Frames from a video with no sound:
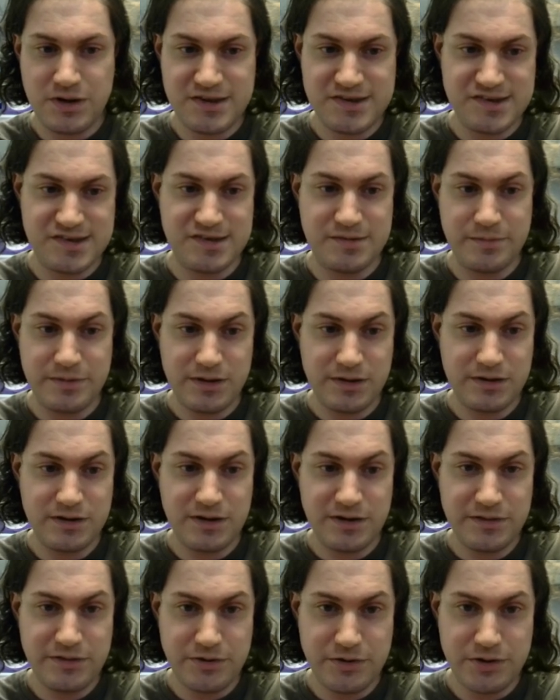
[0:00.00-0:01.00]
accessibility
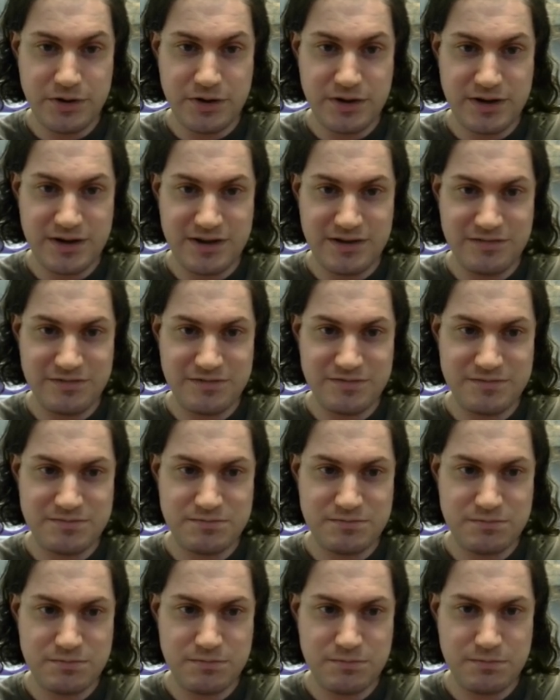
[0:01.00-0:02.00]
either, you're going to have
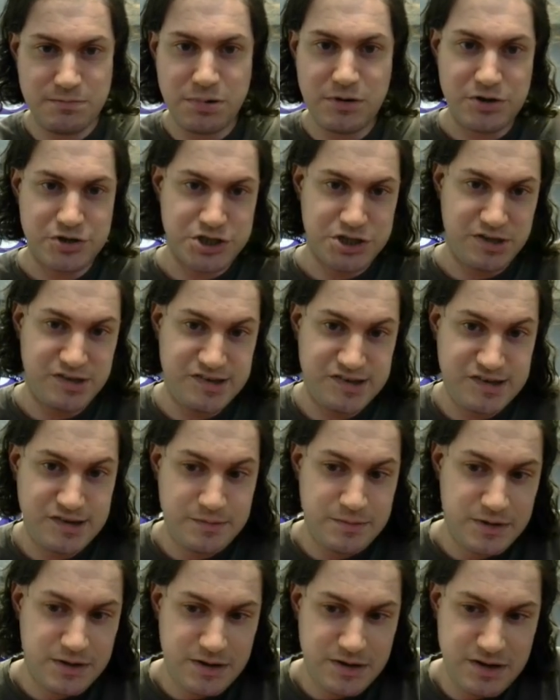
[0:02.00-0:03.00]
partial
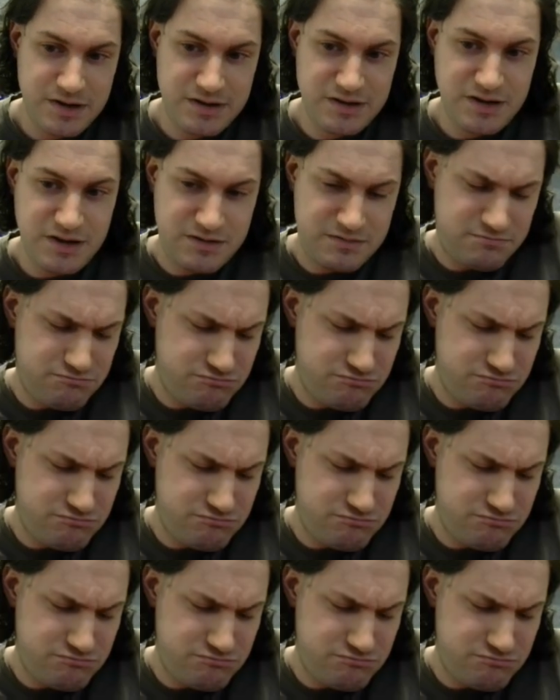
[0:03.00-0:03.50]
accessibility, yeah.